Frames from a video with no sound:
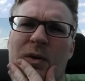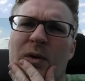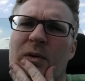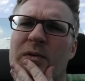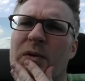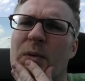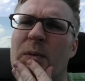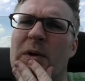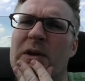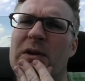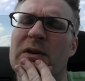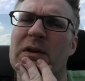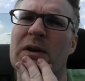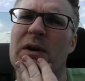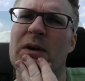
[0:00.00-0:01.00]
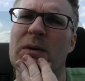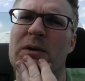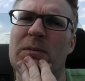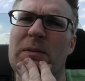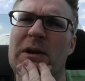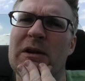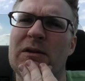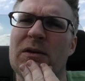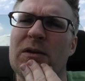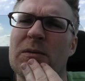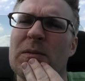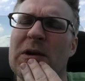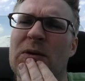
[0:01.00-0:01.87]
over what was being done,